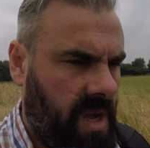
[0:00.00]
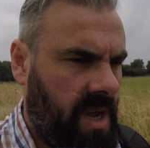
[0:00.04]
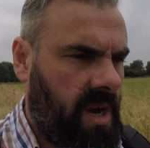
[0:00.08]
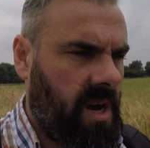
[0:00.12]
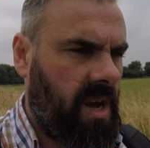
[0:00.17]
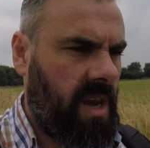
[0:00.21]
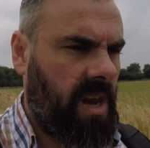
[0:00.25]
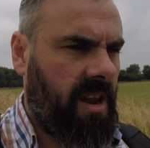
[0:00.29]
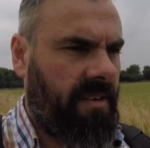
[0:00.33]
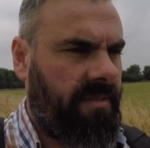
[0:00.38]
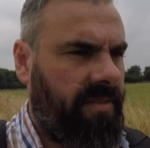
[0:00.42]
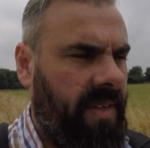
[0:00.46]
I
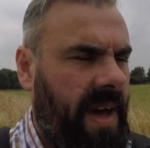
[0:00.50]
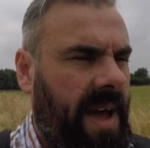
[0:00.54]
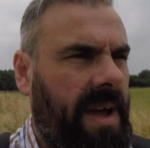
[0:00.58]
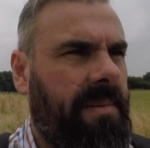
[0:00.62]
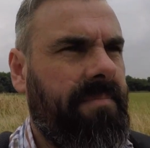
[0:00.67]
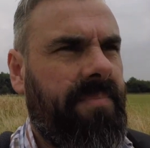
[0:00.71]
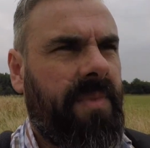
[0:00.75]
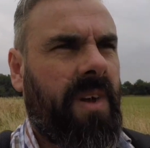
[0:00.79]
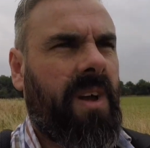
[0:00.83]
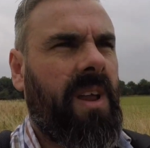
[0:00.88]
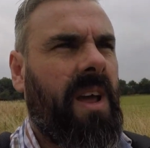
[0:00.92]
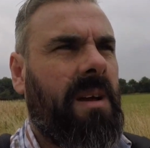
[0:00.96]
love that.
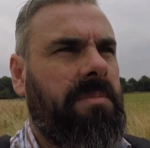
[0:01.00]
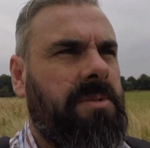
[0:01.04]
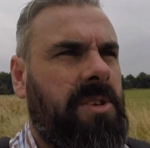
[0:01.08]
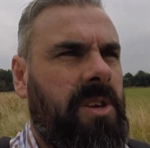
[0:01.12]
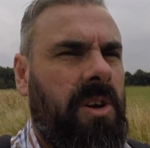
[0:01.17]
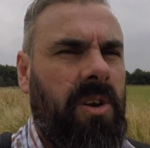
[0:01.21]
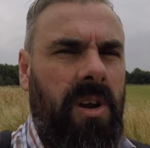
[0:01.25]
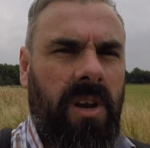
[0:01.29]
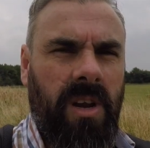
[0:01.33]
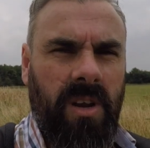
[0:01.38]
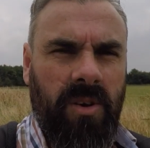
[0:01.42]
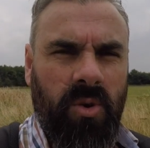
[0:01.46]
I
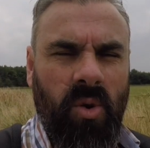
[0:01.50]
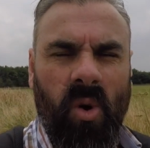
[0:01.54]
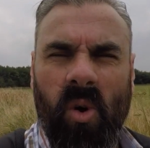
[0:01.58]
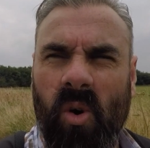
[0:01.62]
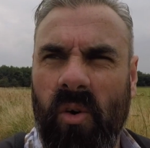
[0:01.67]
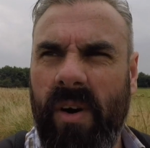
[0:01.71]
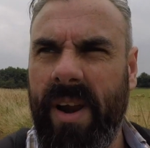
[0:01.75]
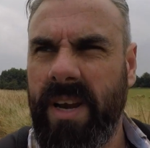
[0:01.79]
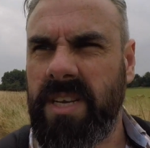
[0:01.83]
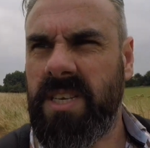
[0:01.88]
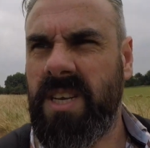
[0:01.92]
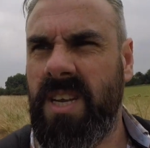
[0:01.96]
absolutely adore
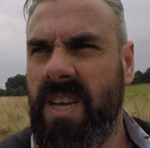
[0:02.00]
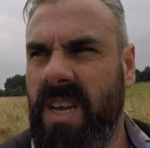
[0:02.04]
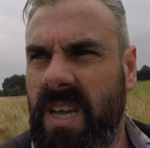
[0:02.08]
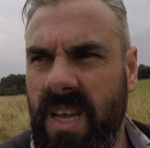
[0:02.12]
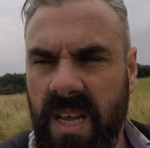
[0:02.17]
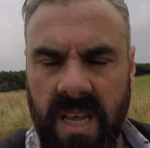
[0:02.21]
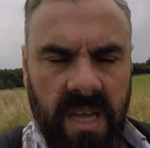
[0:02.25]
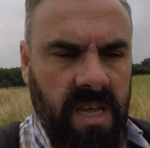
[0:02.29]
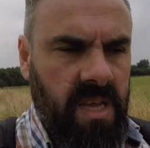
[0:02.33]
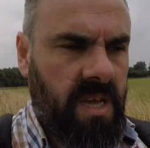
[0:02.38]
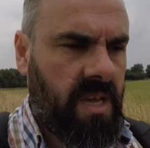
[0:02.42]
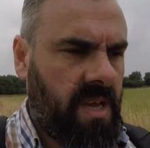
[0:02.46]
it,
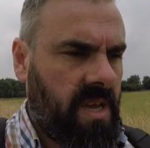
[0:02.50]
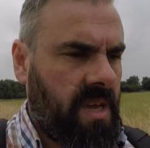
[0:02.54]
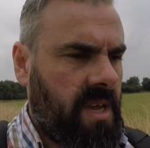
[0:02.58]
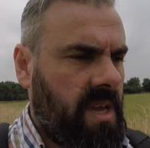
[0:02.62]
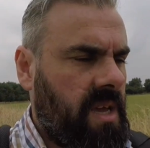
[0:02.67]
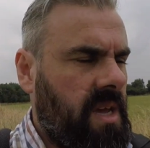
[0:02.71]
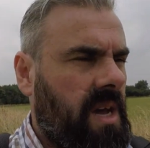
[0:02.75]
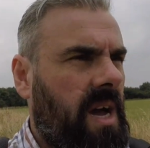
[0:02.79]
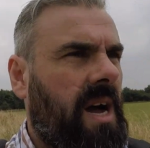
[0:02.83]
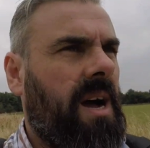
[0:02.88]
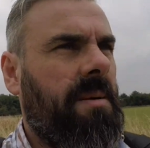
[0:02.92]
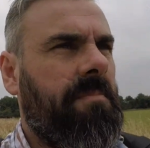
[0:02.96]

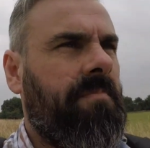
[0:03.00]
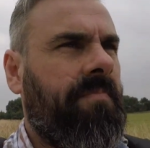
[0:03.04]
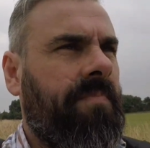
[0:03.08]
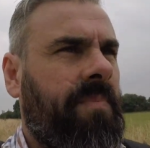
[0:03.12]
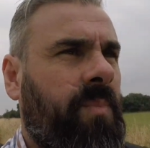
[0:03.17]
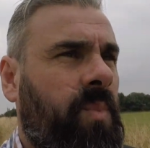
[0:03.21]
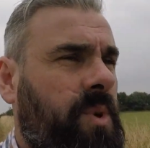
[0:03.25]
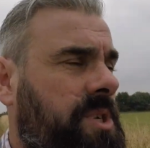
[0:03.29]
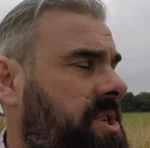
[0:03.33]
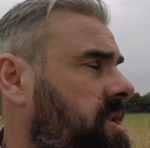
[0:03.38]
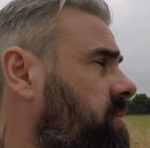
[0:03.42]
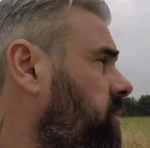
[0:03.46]

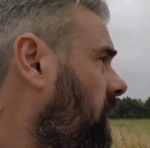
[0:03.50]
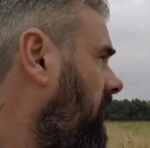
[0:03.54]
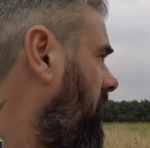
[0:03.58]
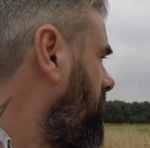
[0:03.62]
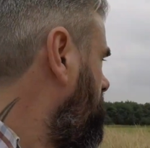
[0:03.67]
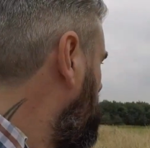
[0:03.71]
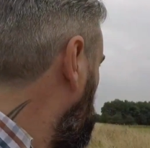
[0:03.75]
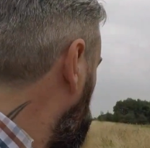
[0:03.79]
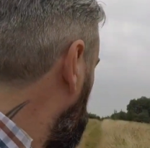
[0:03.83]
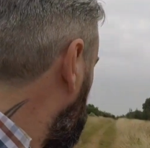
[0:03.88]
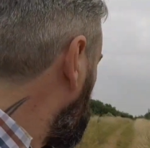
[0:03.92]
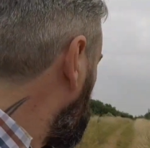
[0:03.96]
which is why I do what